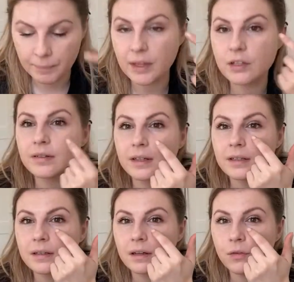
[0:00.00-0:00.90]
I just like
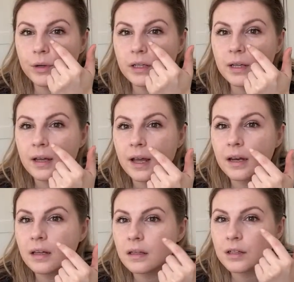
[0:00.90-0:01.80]
to avoid
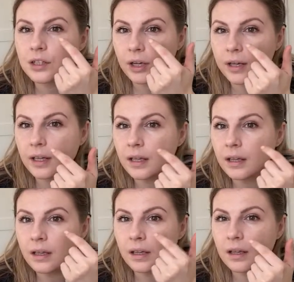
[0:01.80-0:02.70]
anything shiny
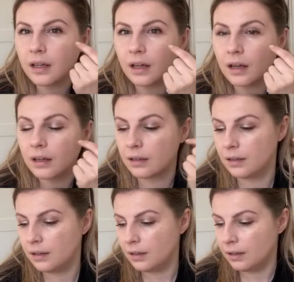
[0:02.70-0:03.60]
here.
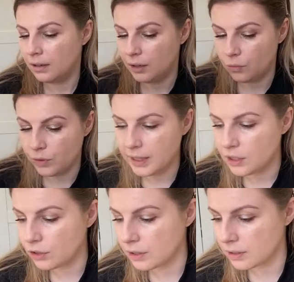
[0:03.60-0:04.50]
It really
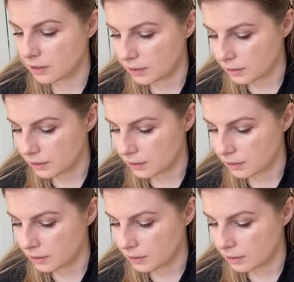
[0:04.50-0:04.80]
does